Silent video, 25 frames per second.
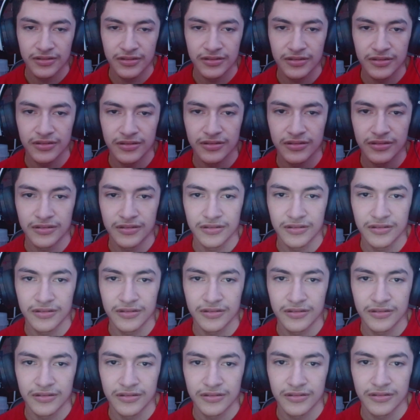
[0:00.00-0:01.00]

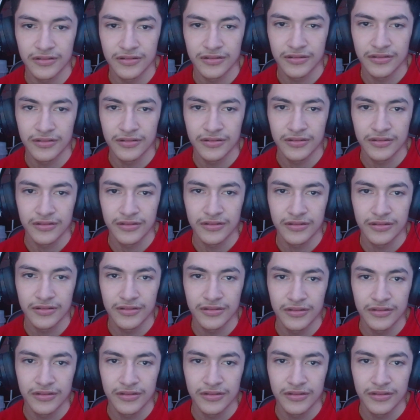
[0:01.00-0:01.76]
(silence)